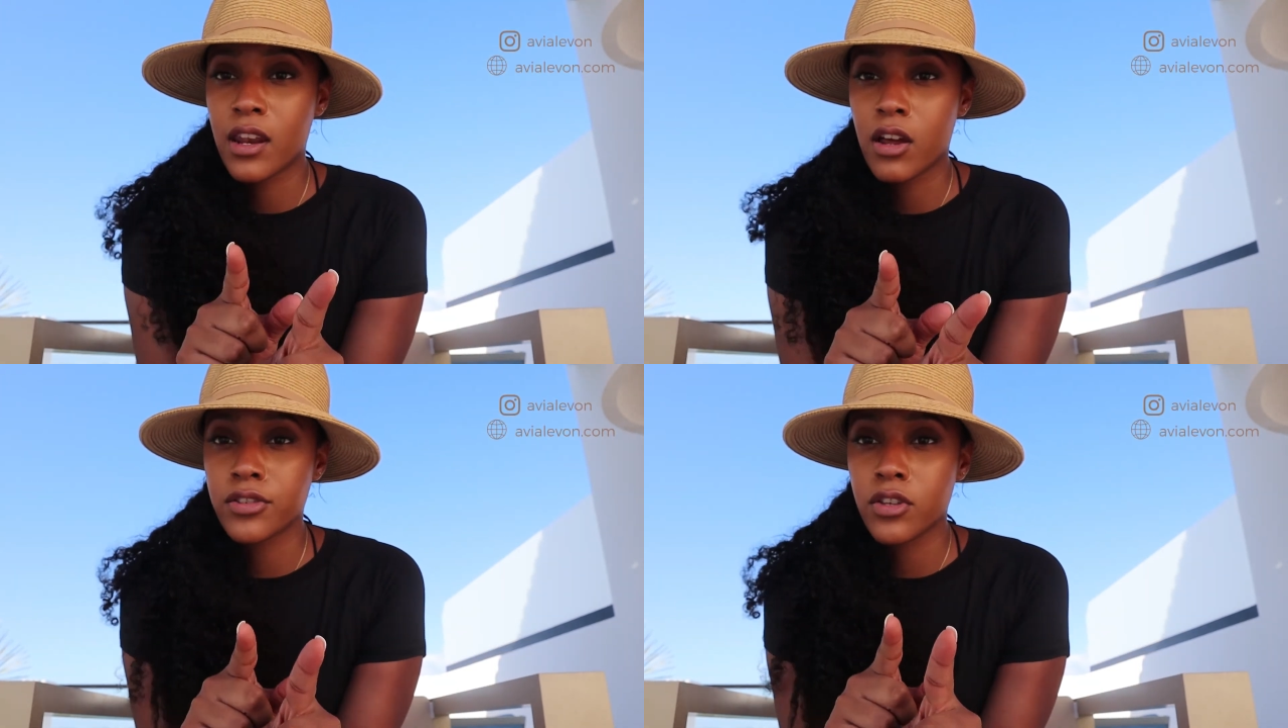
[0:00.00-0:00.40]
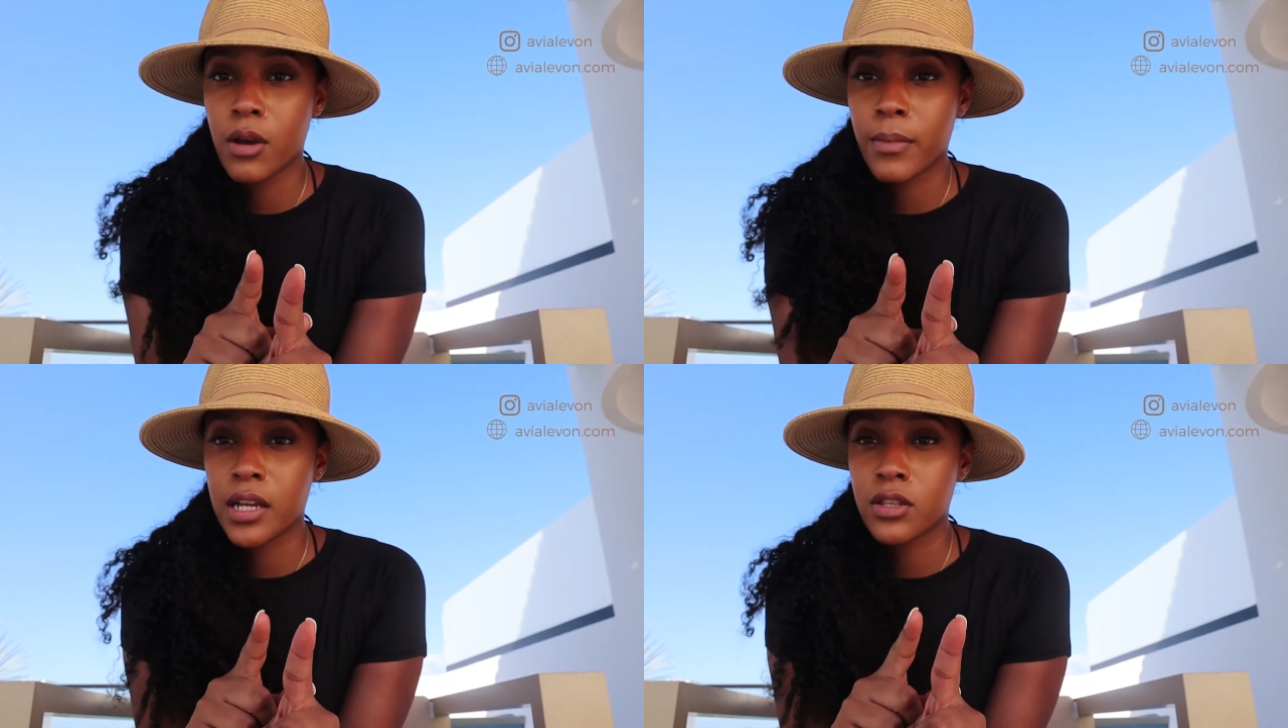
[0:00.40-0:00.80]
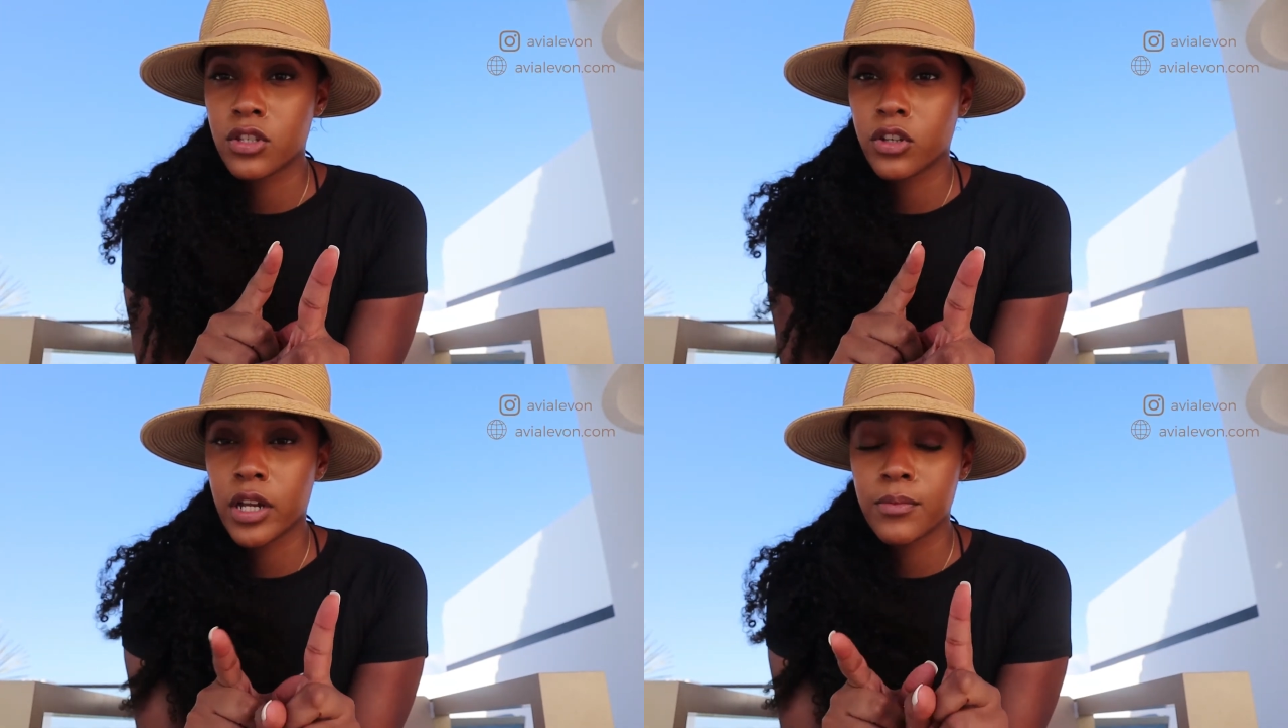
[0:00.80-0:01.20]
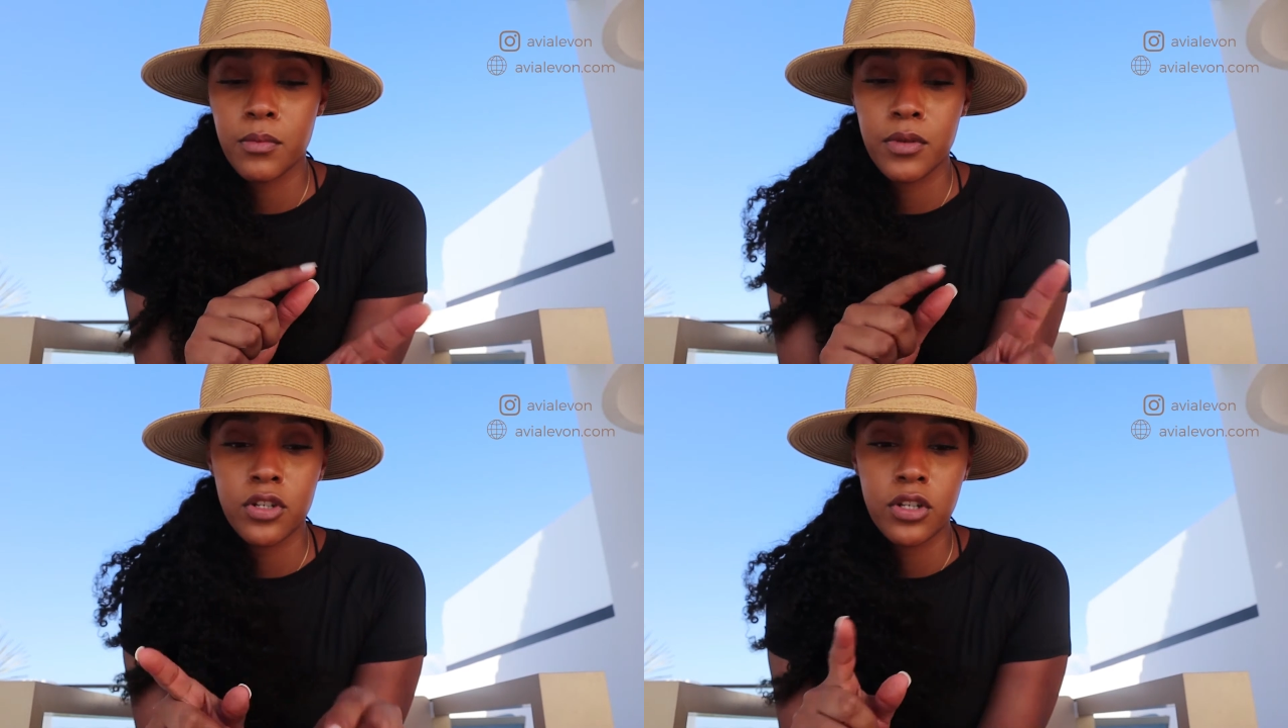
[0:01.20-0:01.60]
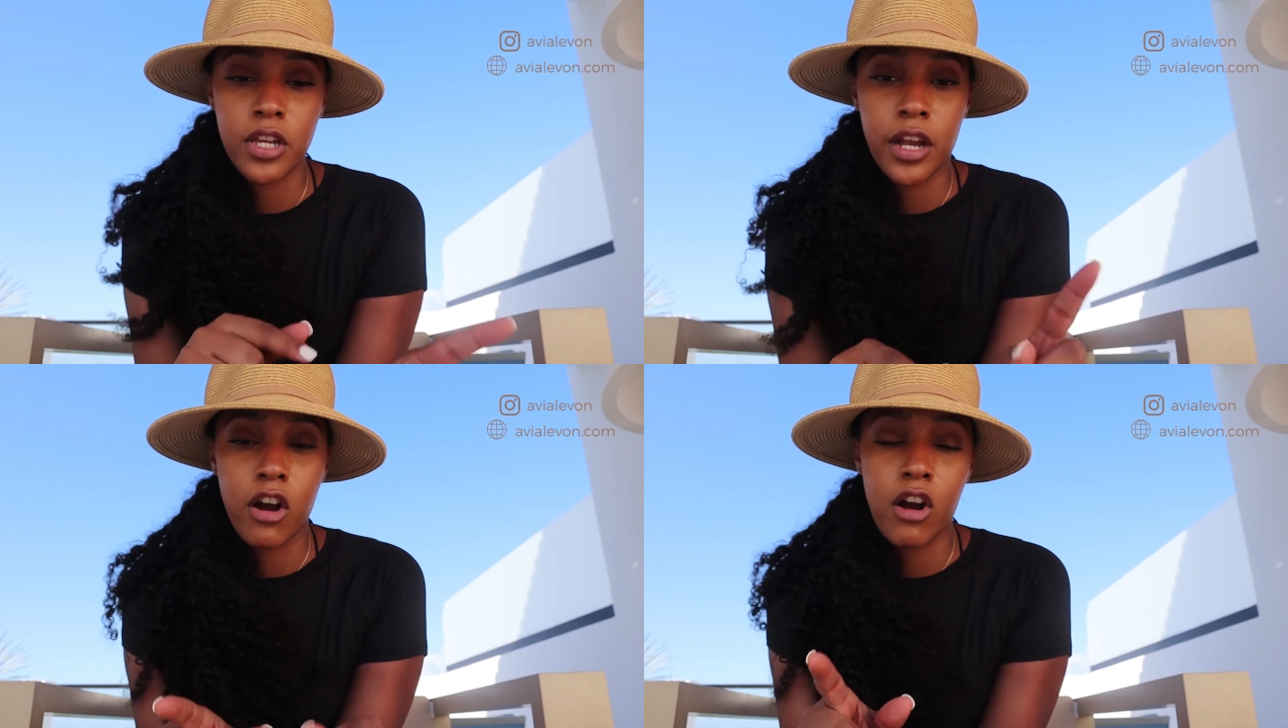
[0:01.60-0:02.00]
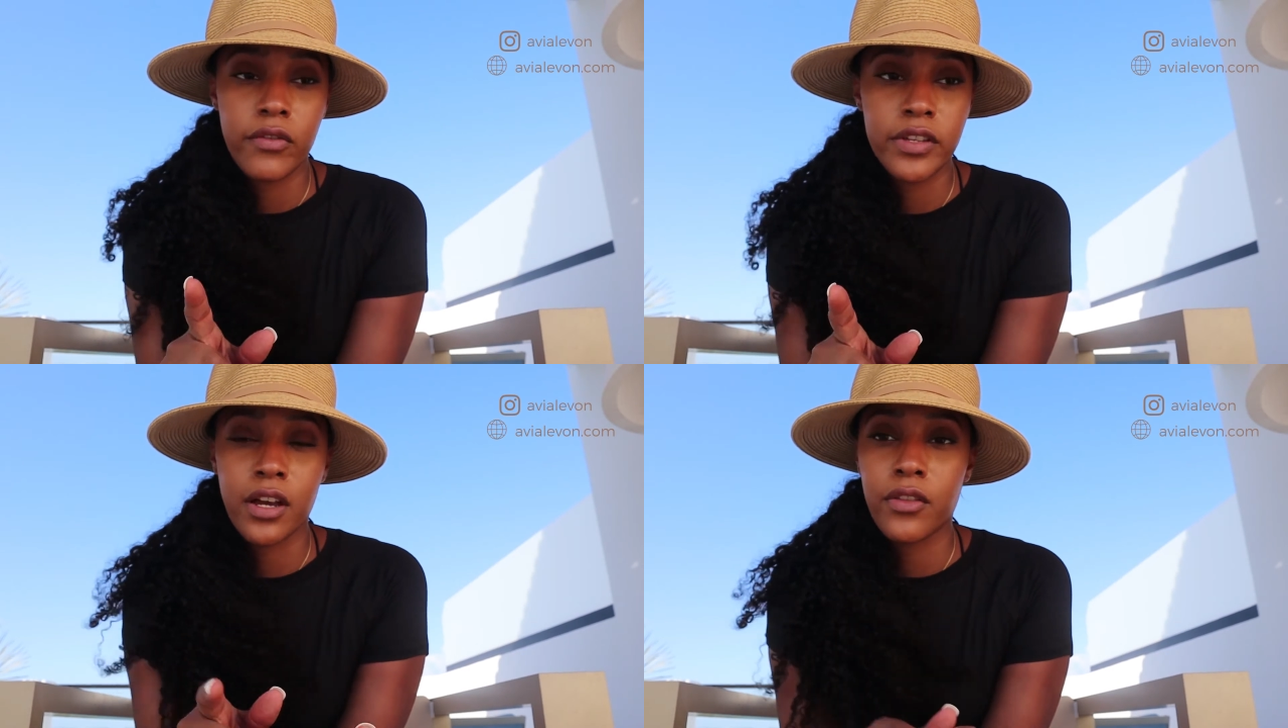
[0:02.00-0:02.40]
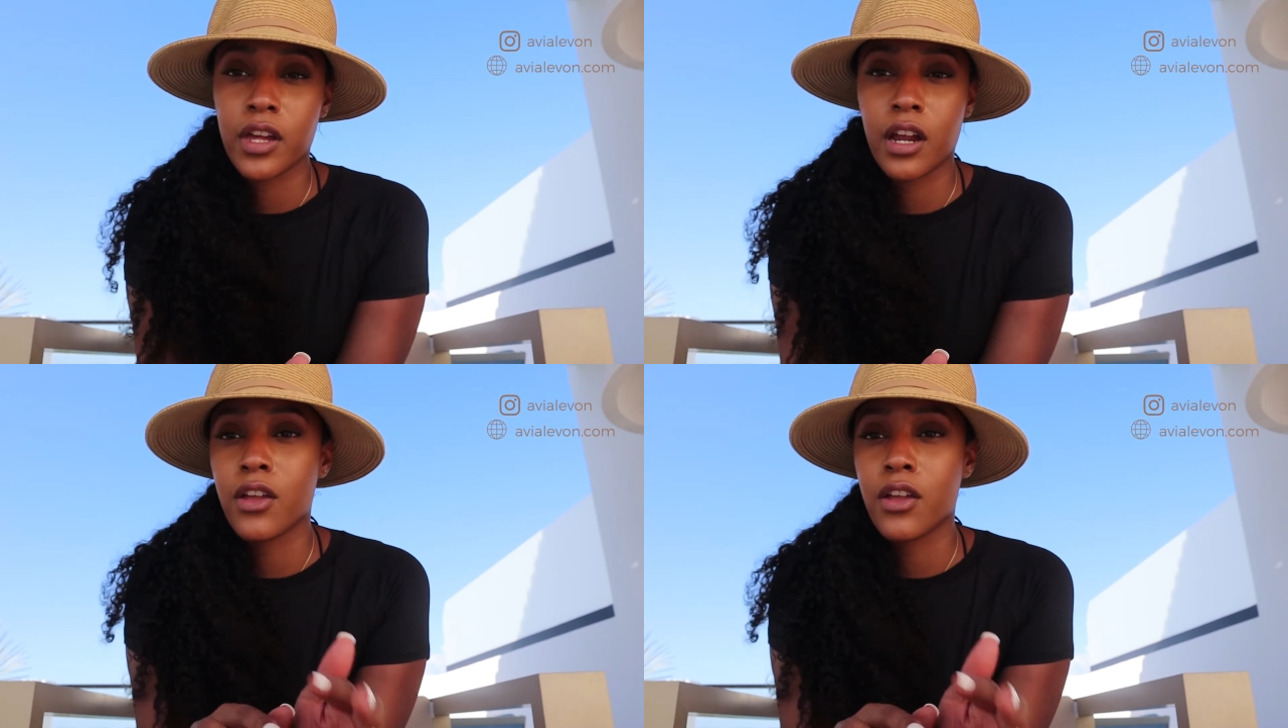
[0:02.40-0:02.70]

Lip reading: also on my Instagram. So be sure to check all these out there,